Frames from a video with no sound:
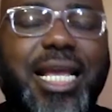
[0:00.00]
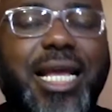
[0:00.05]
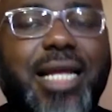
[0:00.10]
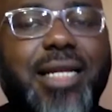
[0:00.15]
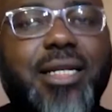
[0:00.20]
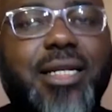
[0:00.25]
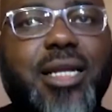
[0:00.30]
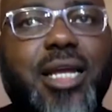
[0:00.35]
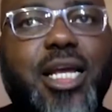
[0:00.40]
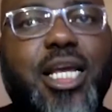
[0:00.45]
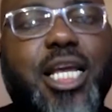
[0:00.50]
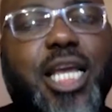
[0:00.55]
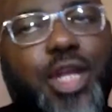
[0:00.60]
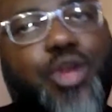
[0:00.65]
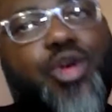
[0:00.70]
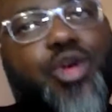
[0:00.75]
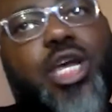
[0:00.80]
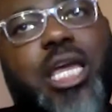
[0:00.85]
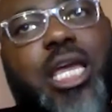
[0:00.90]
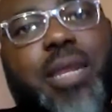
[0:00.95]
it can,
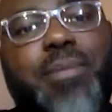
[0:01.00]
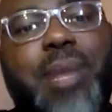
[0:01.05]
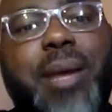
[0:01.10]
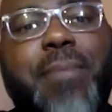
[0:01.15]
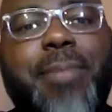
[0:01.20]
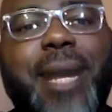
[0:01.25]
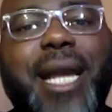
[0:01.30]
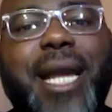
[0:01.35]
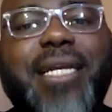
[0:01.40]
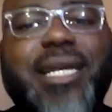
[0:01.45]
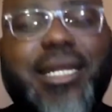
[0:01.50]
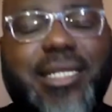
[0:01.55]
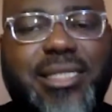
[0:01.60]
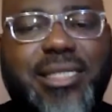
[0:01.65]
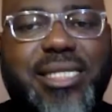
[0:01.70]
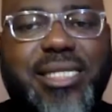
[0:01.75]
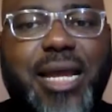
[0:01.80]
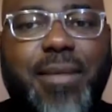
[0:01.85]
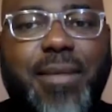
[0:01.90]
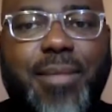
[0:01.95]
you know, in my mind at
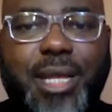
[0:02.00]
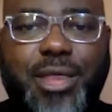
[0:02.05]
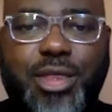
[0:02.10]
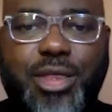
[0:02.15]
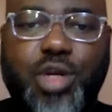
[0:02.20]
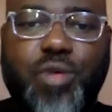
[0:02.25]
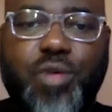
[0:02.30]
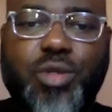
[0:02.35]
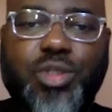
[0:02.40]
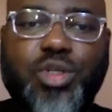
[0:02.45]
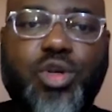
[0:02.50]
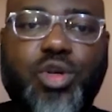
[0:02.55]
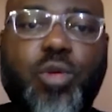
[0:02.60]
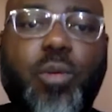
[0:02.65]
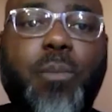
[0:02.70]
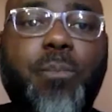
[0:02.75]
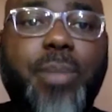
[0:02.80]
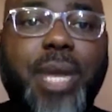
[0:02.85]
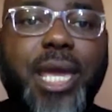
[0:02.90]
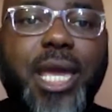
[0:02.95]
the time, I thought it was going
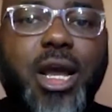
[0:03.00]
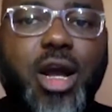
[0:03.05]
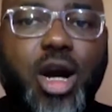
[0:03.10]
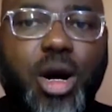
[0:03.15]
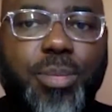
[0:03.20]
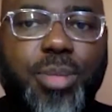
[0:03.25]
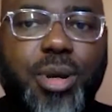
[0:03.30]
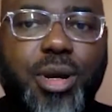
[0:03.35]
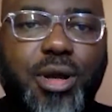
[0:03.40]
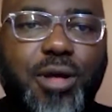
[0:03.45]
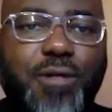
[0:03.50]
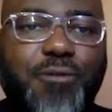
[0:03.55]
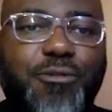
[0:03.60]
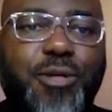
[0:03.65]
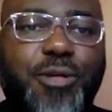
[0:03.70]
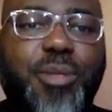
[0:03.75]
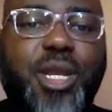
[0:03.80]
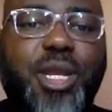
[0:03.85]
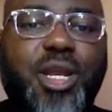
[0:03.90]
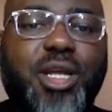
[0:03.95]
to make up for